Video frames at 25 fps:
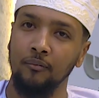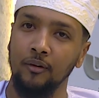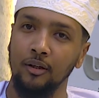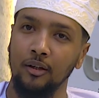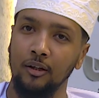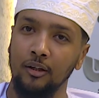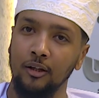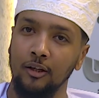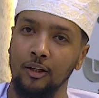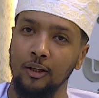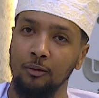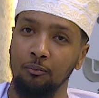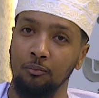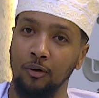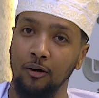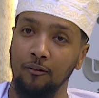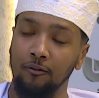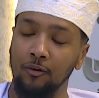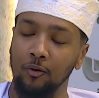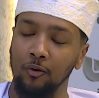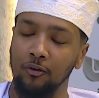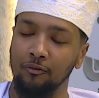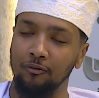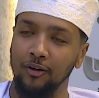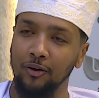His
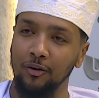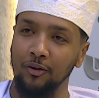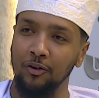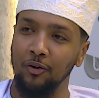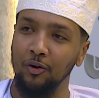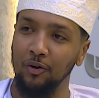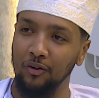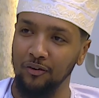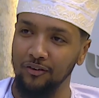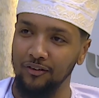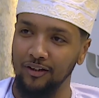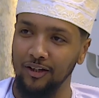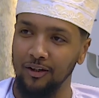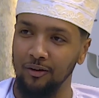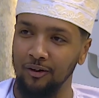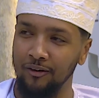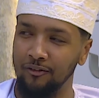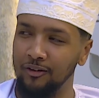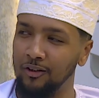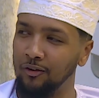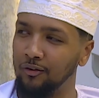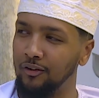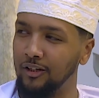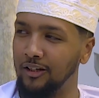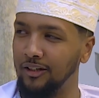brother was very hostile. I
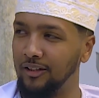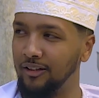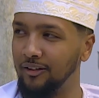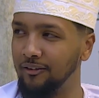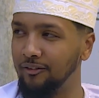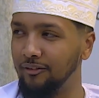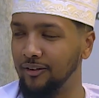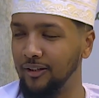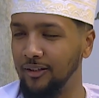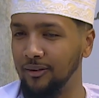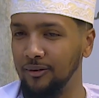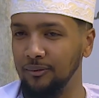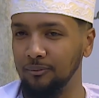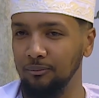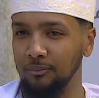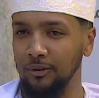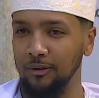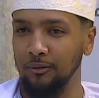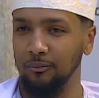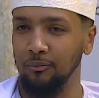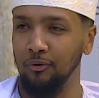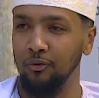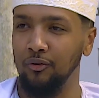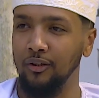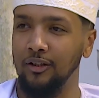think it's Khalifa
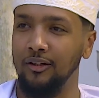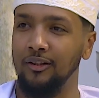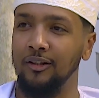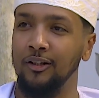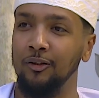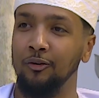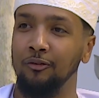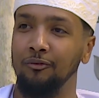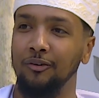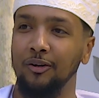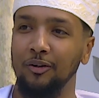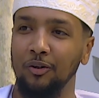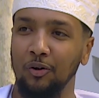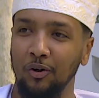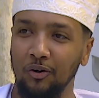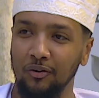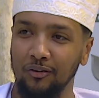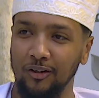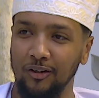bin Buzaid. He was very hostile